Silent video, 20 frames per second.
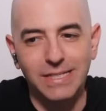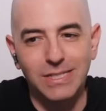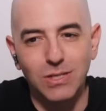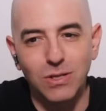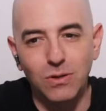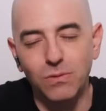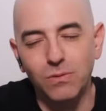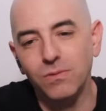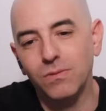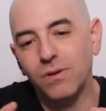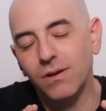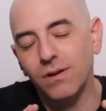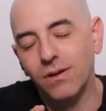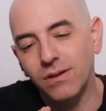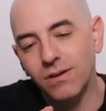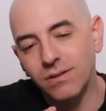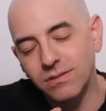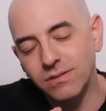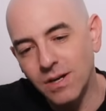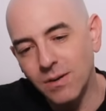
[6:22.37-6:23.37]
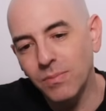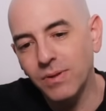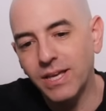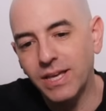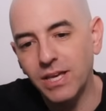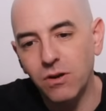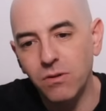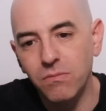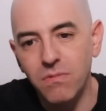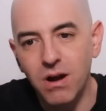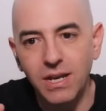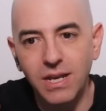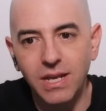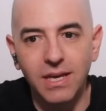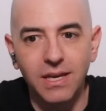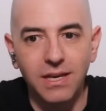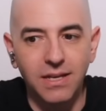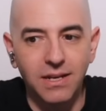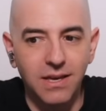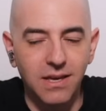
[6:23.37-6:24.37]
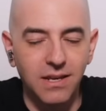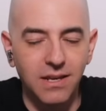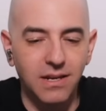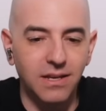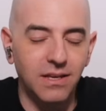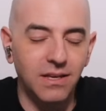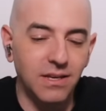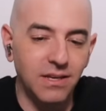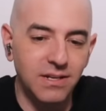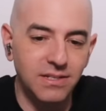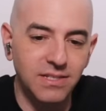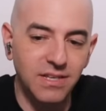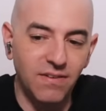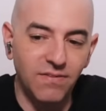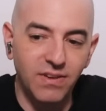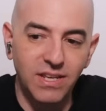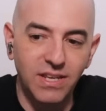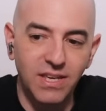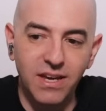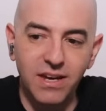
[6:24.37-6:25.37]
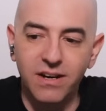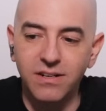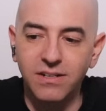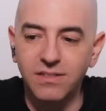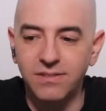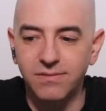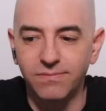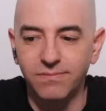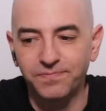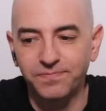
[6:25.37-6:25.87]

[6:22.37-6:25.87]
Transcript: So uh, doubling your money in in, in seven years,